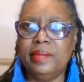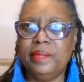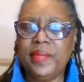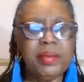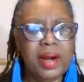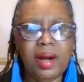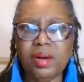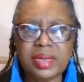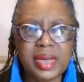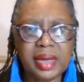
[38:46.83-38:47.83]
They were
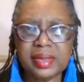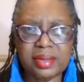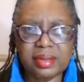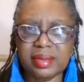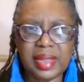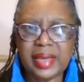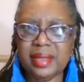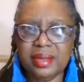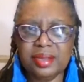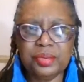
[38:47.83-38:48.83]
all youngsters, like in
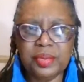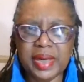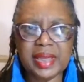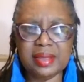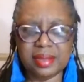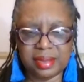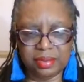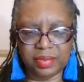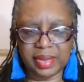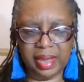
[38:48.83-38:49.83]
their 20s
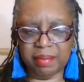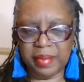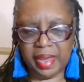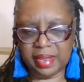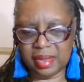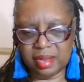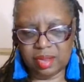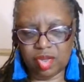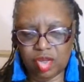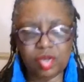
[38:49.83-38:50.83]
when they made these
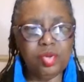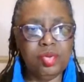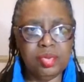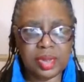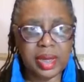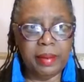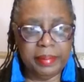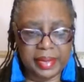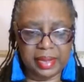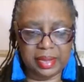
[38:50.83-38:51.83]
huge
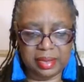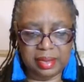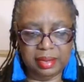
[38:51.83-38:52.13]
companies.